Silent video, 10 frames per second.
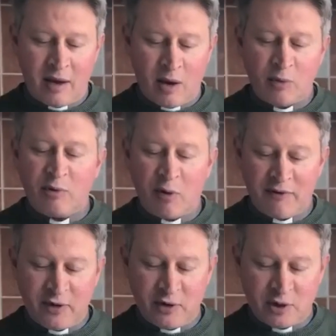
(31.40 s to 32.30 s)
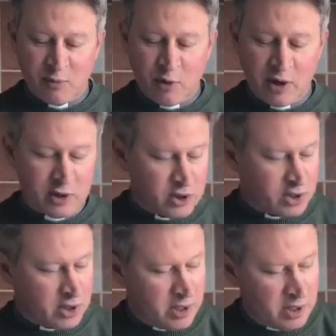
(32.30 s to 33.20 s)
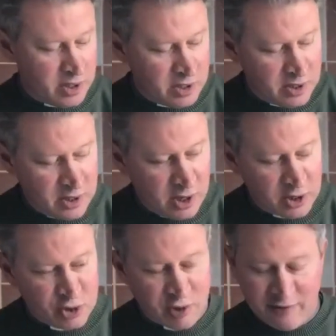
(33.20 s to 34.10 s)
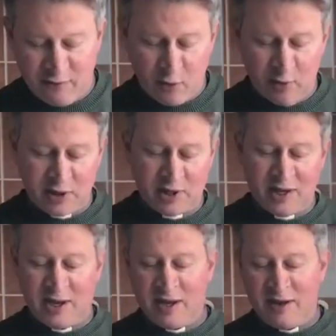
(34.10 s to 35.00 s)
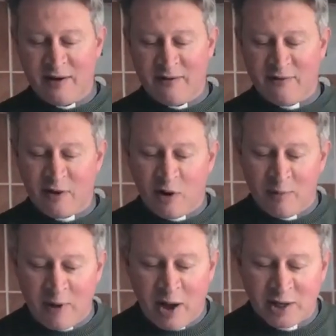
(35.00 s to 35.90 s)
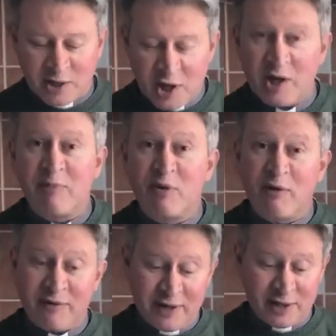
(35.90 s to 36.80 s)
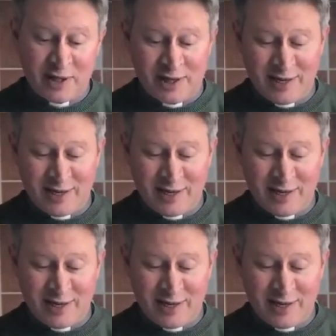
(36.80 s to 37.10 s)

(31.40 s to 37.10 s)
I want to offer you some words that are straightforward. From Isaiah the prophet,